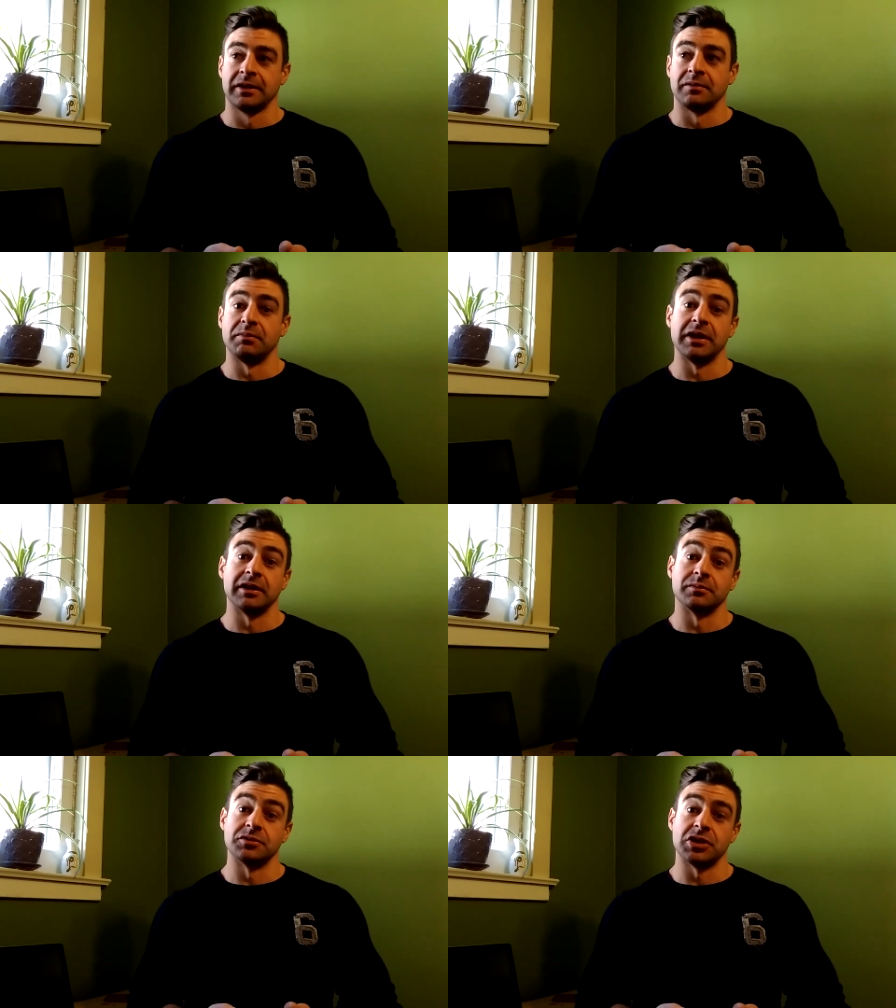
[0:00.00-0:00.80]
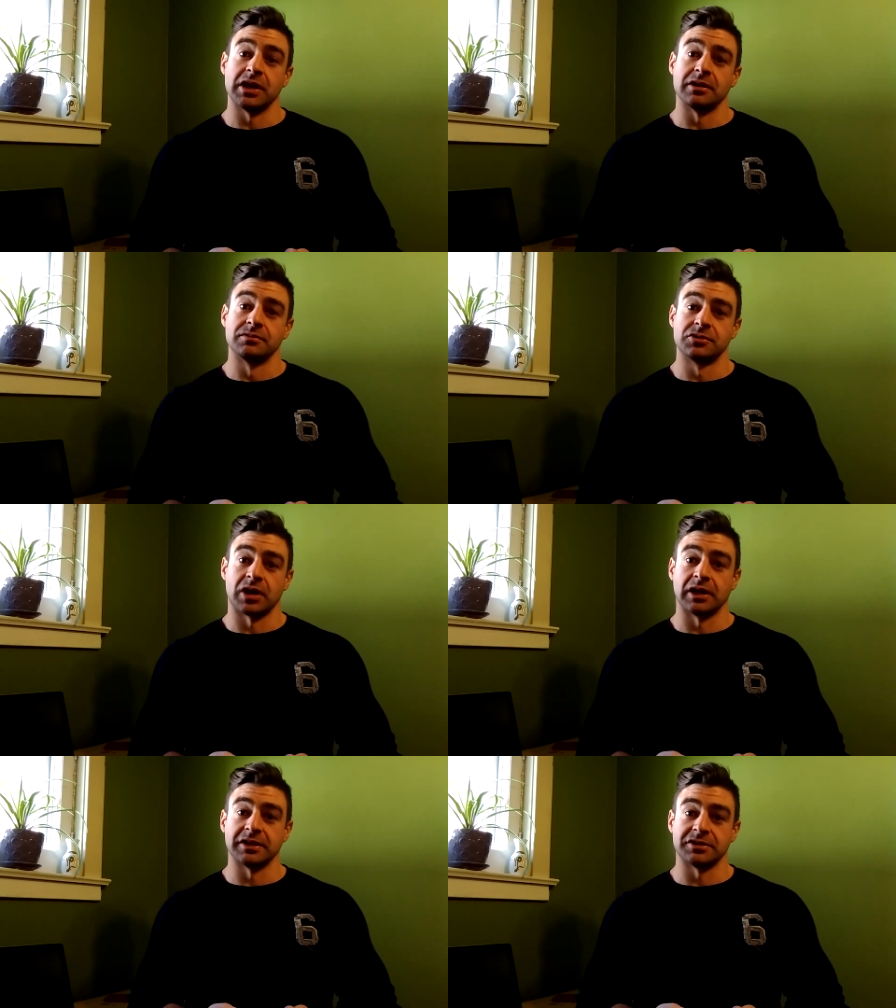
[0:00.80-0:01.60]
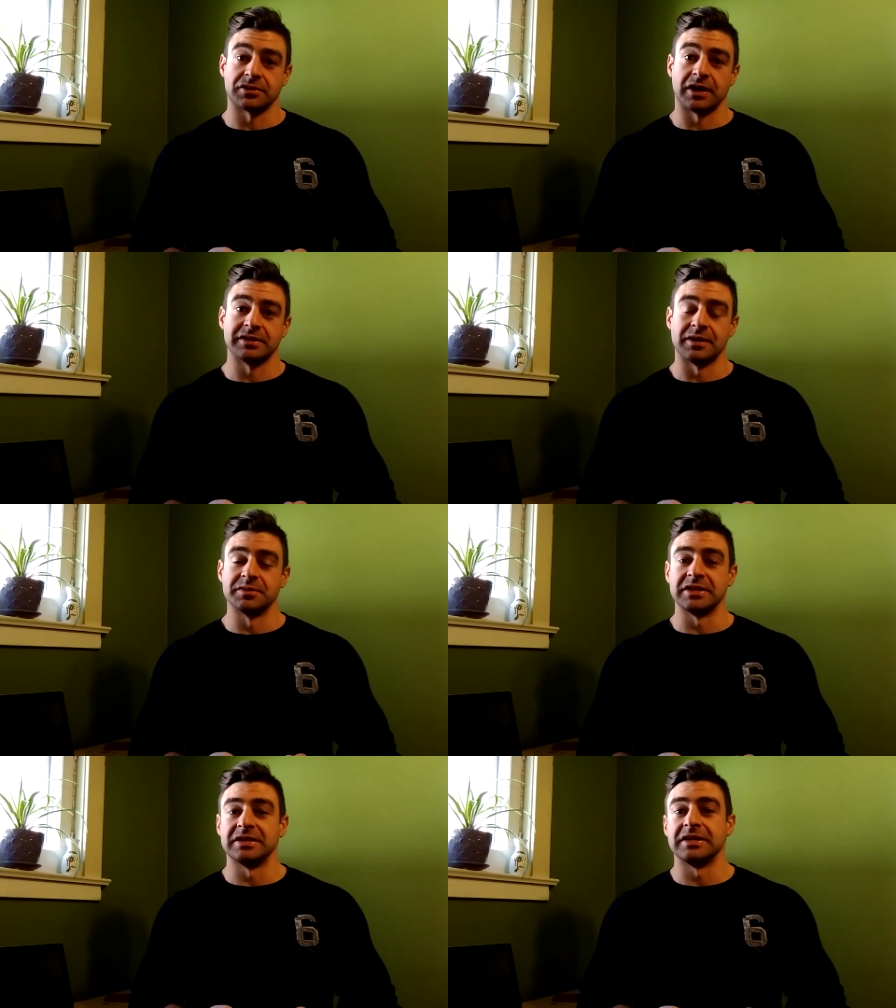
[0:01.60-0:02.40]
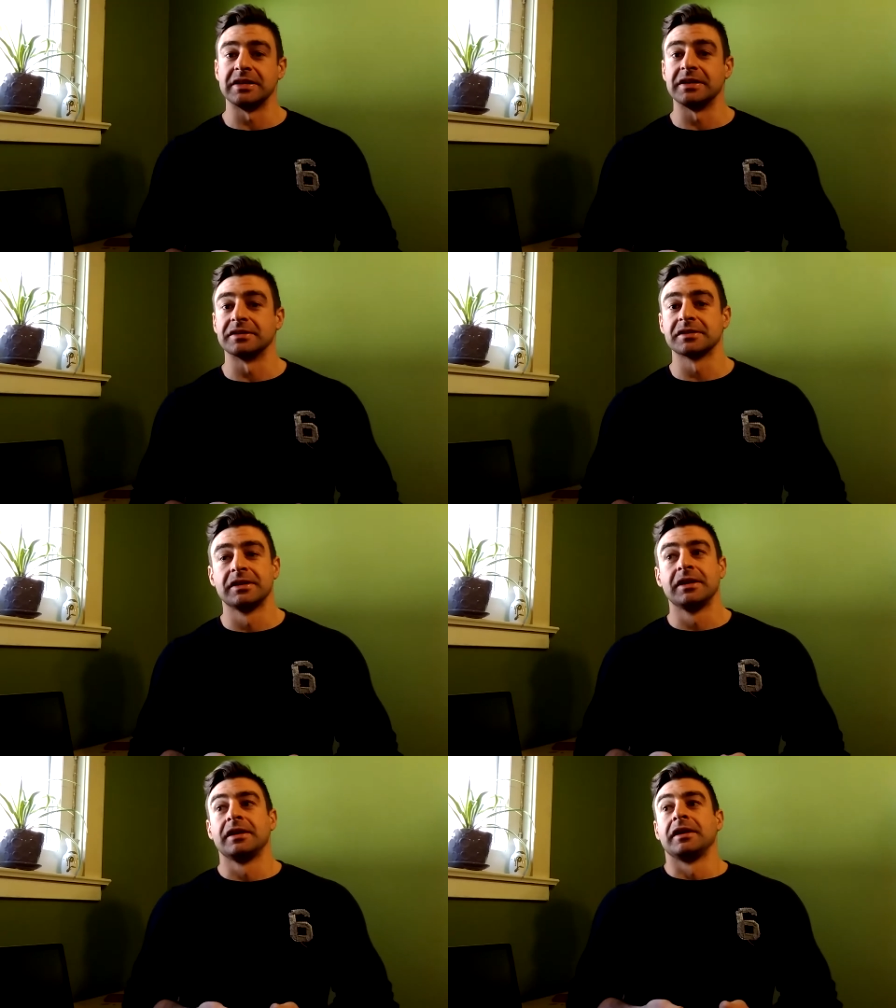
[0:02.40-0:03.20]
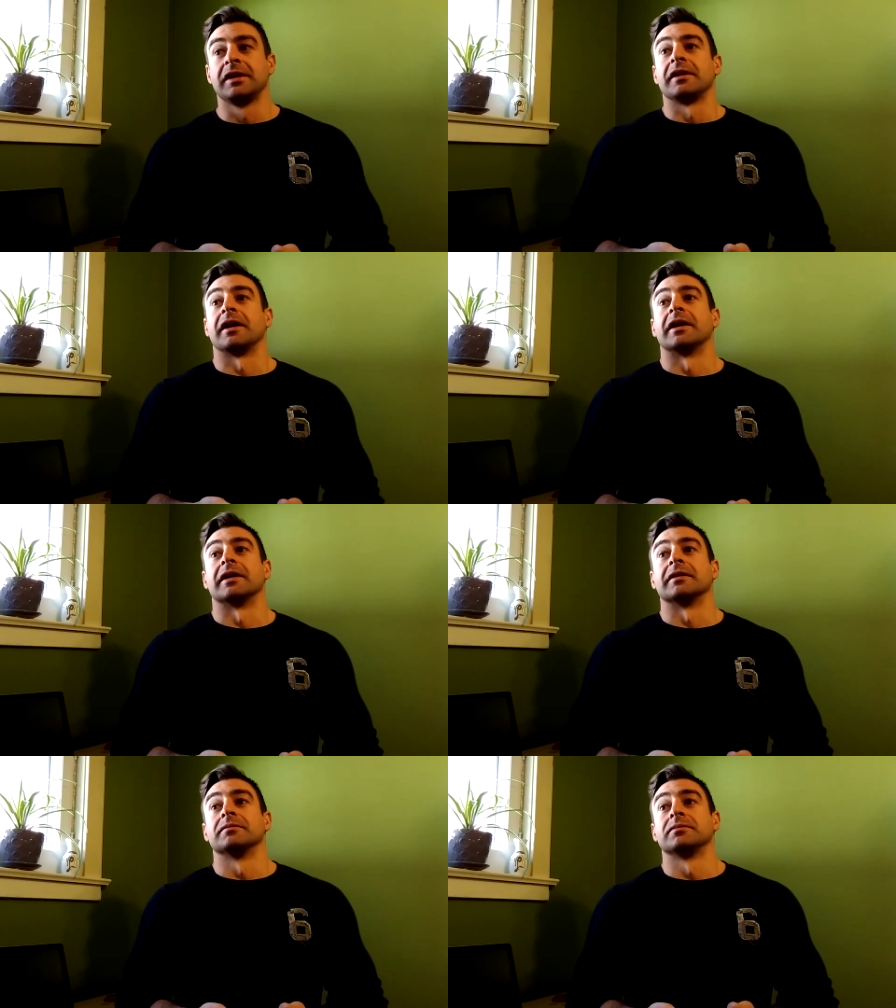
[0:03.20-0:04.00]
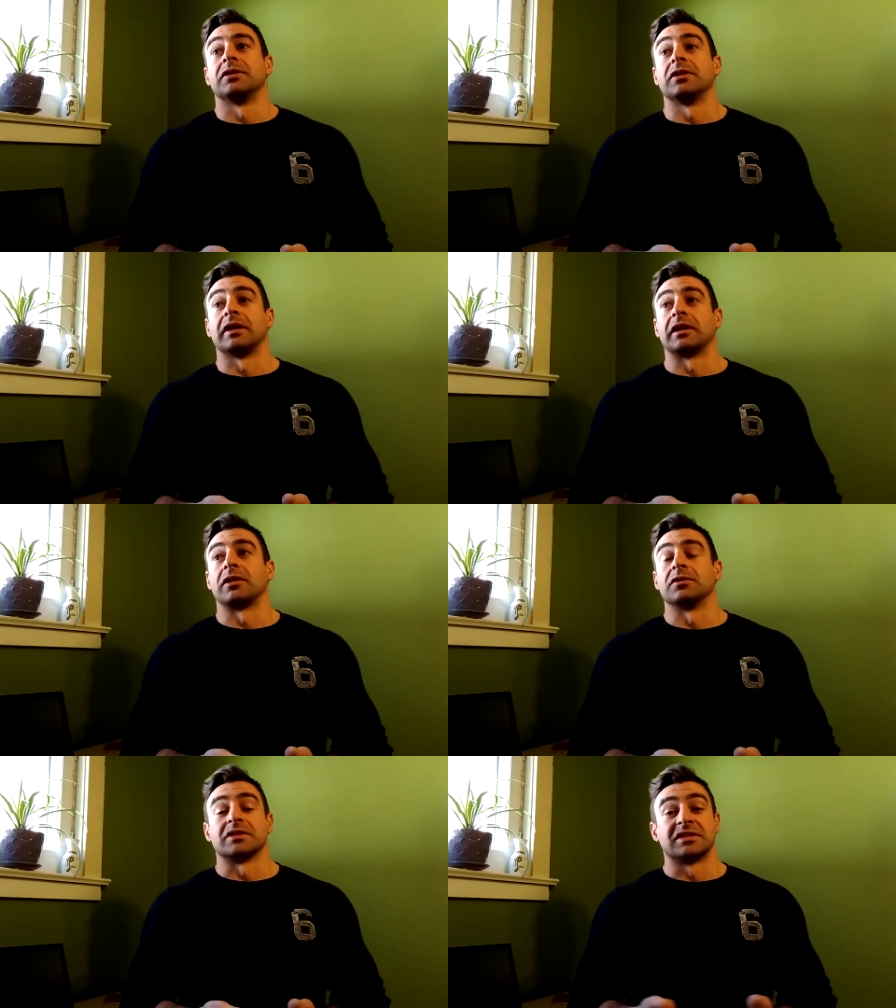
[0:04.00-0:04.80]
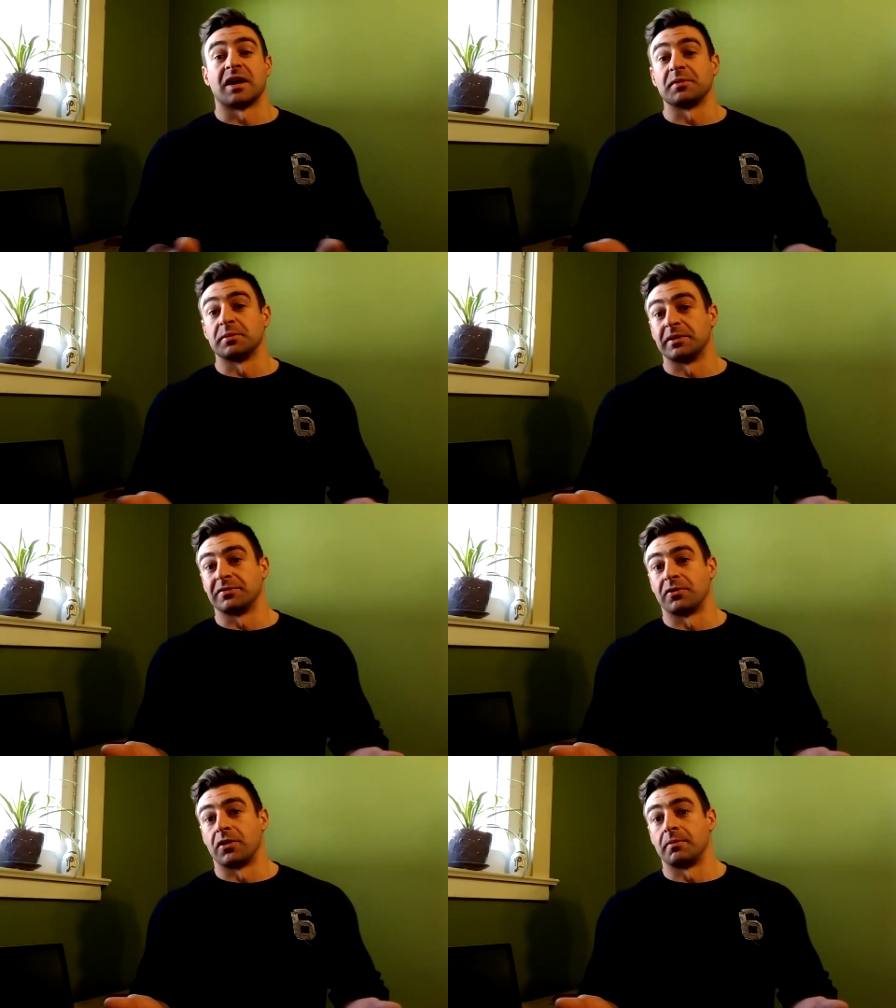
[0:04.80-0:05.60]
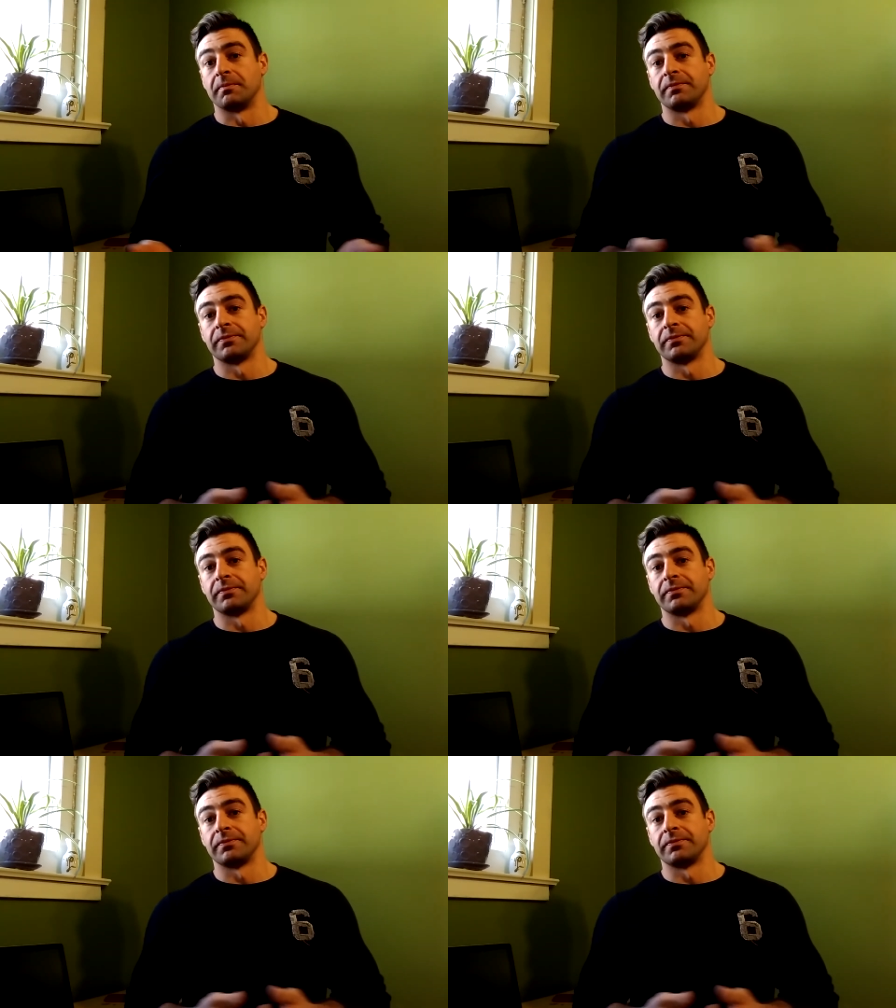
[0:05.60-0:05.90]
medium chain triglycerides, M C Ts, uh, you can get those in supplement form.